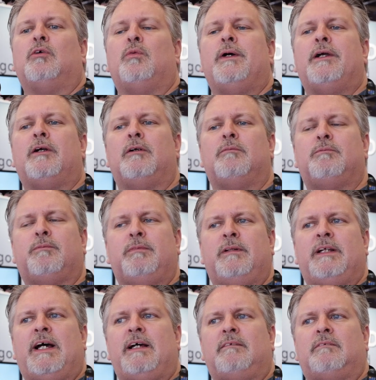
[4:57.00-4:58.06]
we're
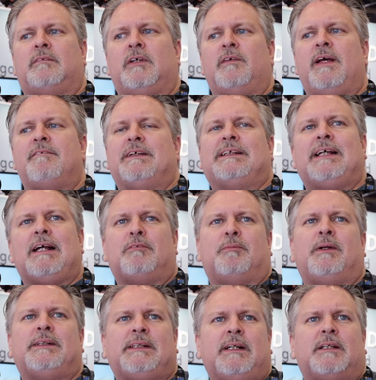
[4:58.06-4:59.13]
don't have exact
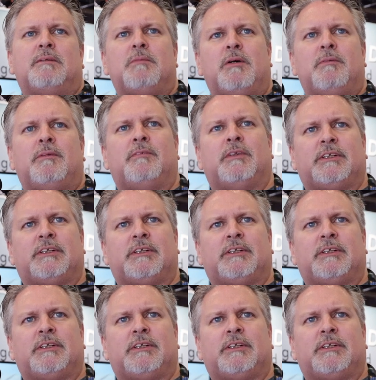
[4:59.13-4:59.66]
pricing at the moment.